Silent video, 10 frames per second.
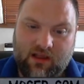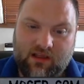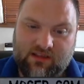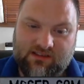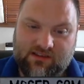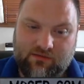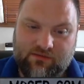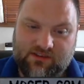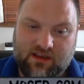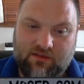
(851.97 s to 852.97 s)
This is
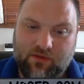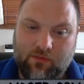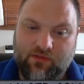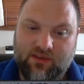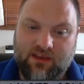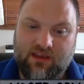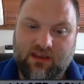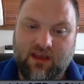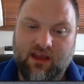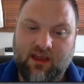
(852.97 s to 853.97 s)
obviously if you want the
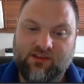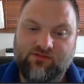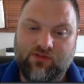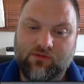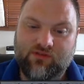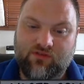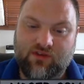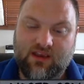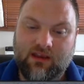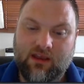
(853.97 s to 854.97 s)
intro
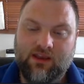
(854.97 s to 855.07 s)
screen.